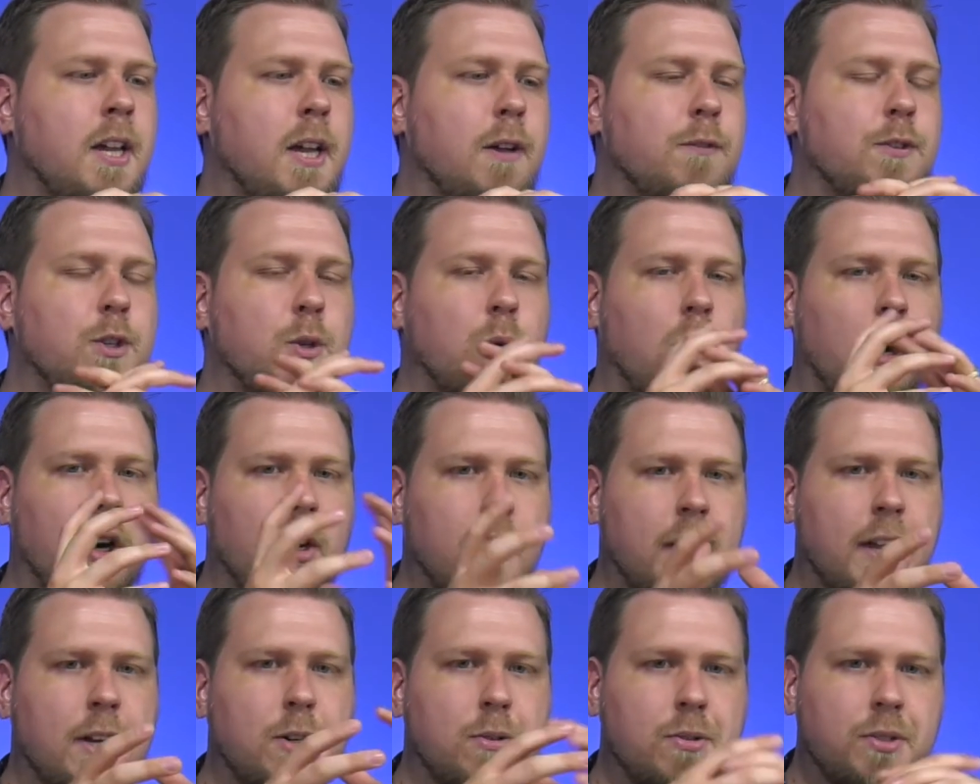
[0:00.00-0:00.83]
If you
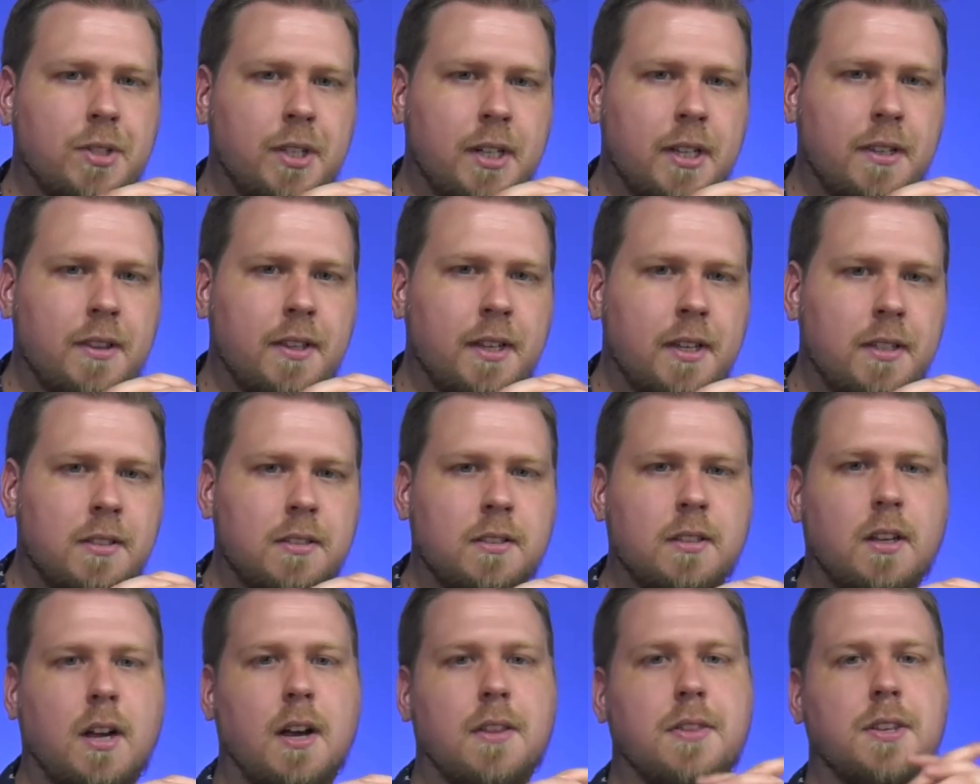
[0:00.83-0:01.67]
are interested in
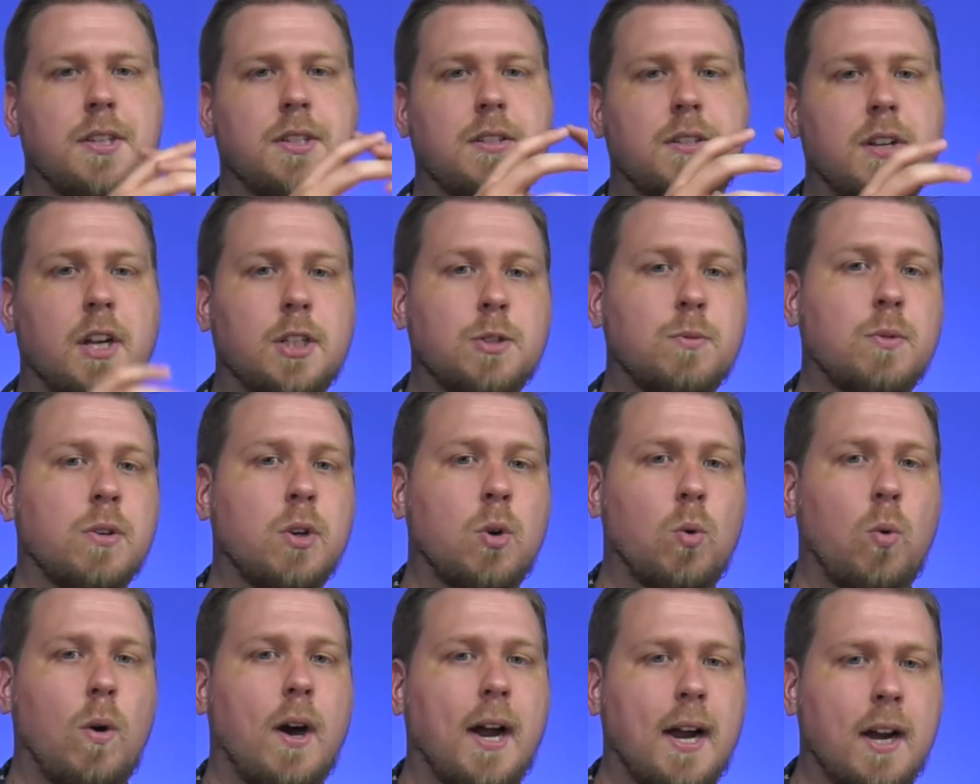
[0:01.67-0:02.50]
this, this does
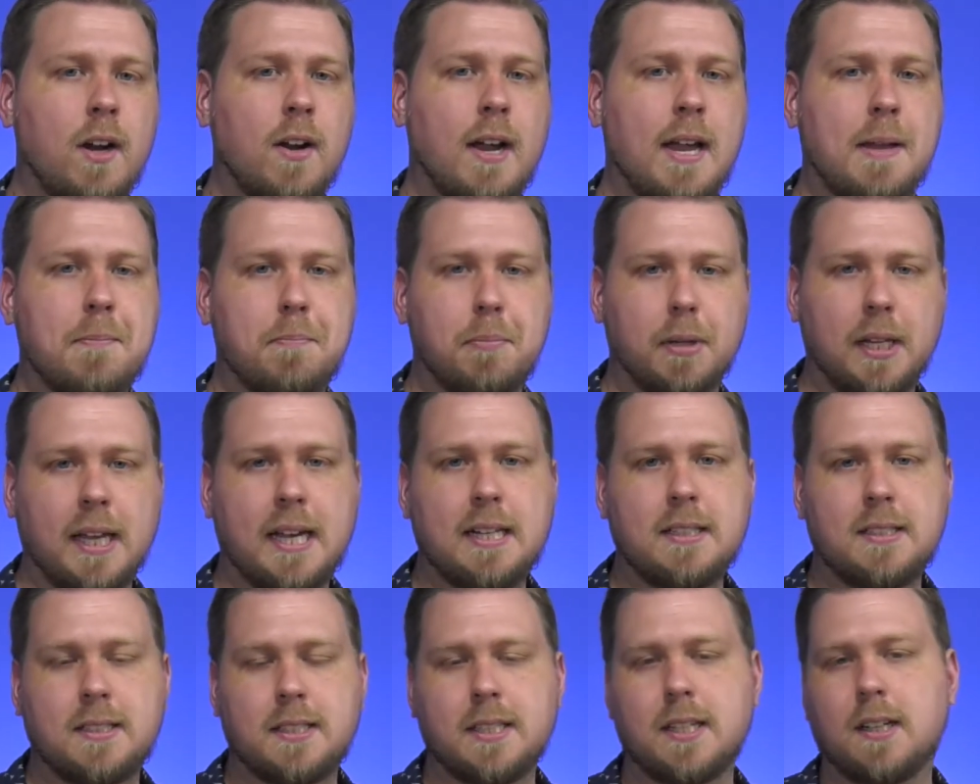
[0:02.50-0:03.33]
require a
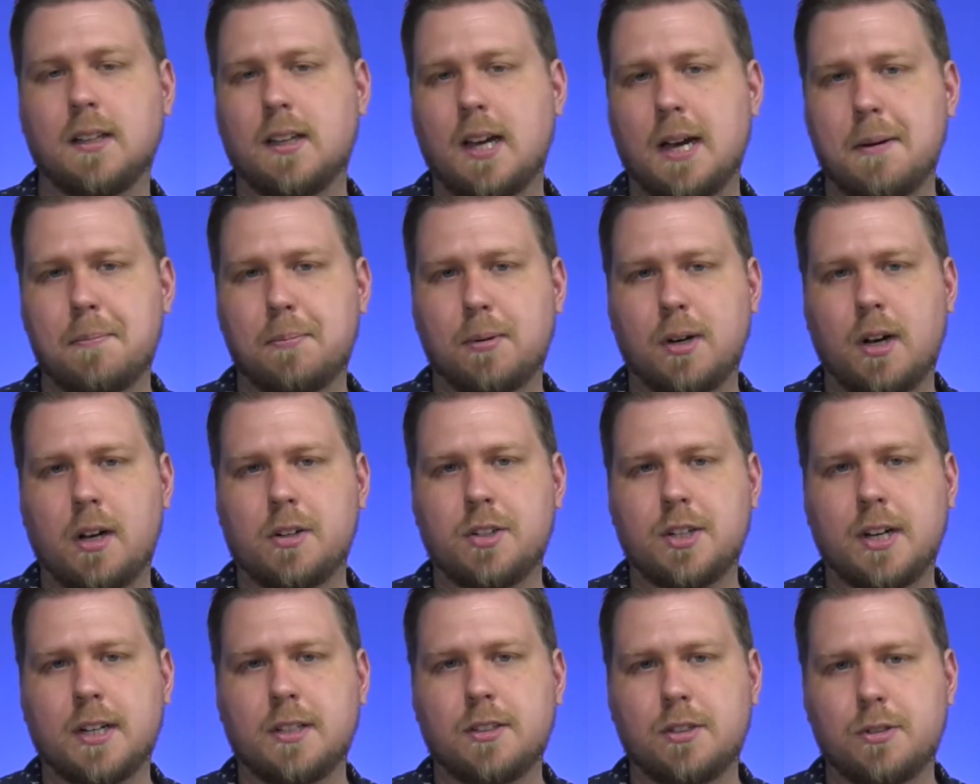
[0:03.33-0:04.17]
Blade CLI
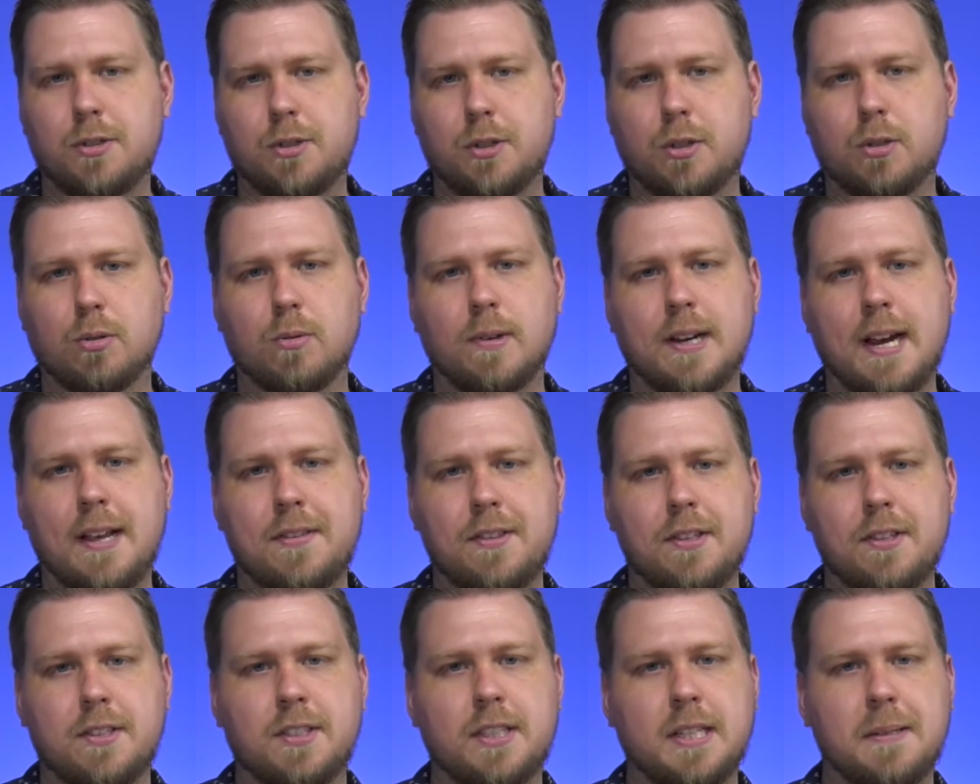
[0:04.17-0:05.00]
project to
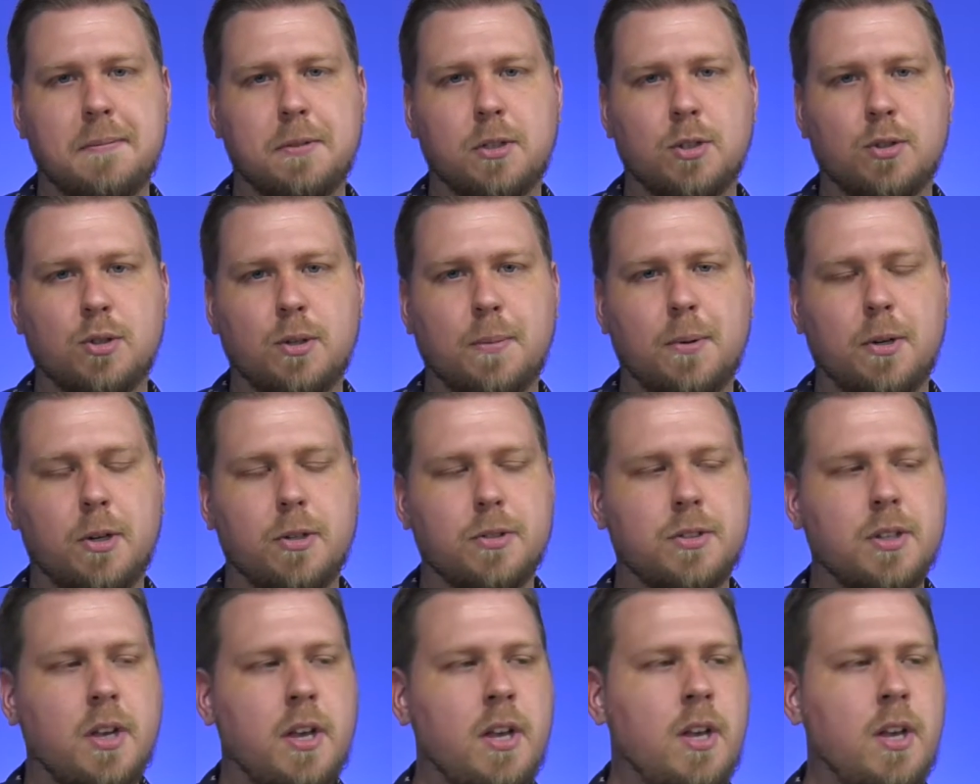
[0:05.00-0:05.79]
create these theme contributors.